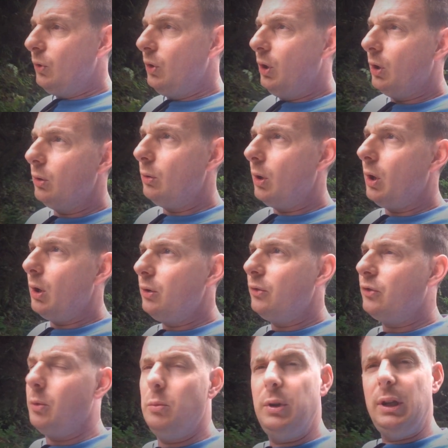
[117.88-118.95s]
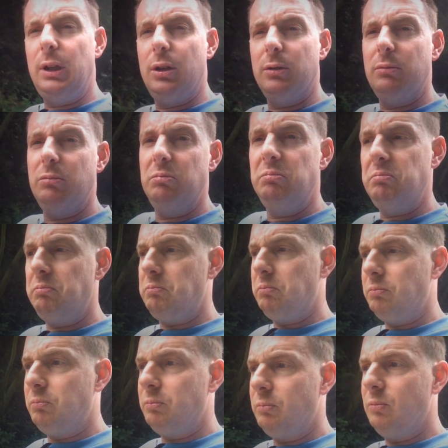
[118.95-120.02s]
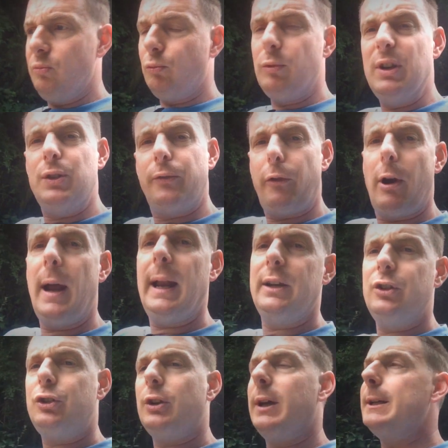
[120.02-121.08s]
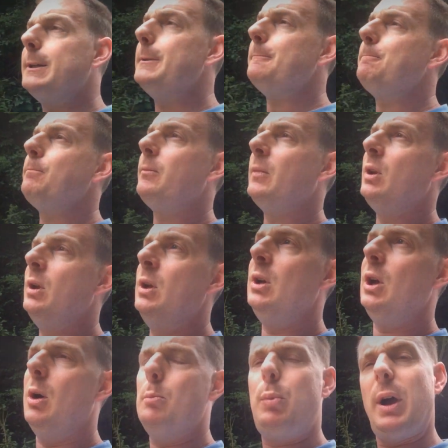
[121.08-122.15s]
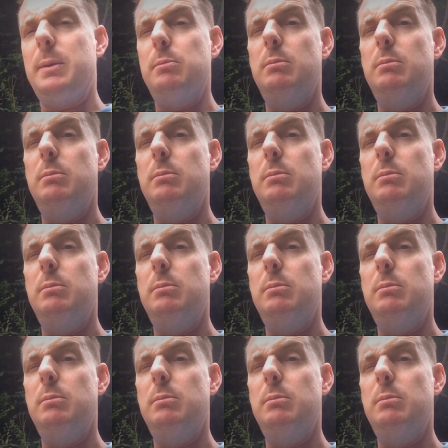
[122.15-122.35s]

you know, somebody can reach for a handshake and by